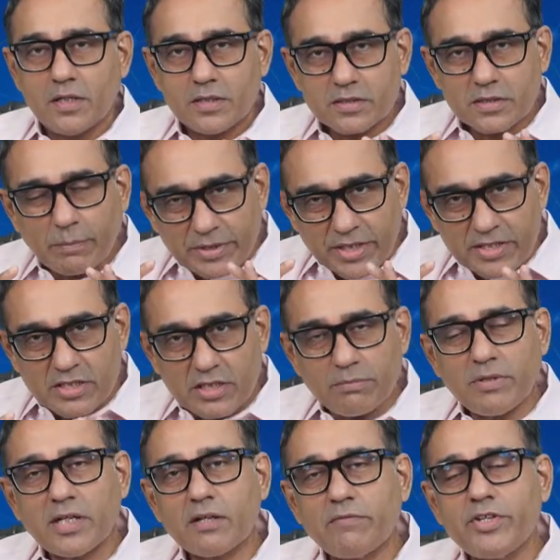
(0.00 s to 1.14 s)
Something
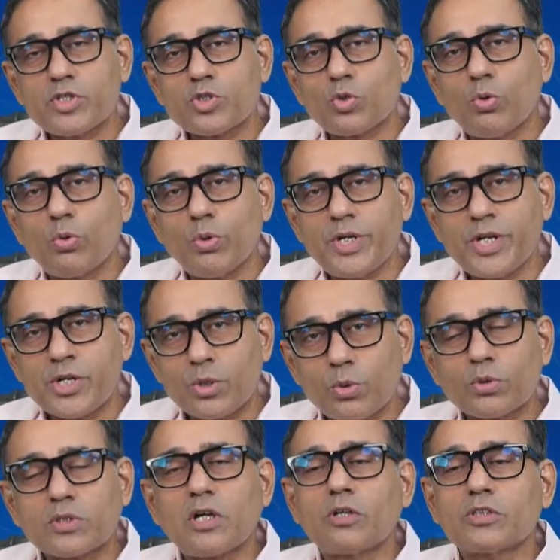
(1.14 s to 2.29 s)
similar we saw in
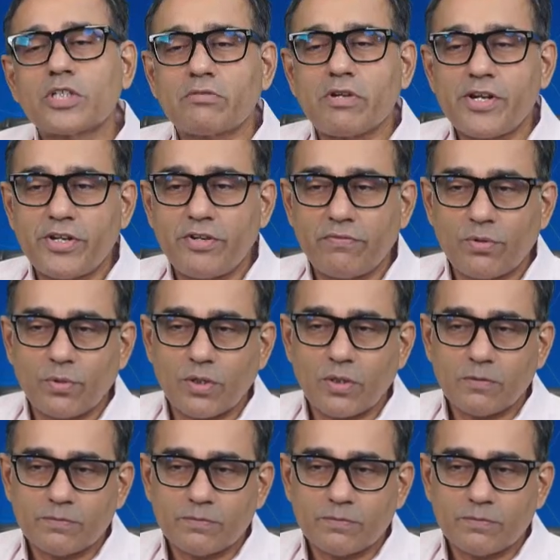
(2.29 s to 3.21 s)
2024.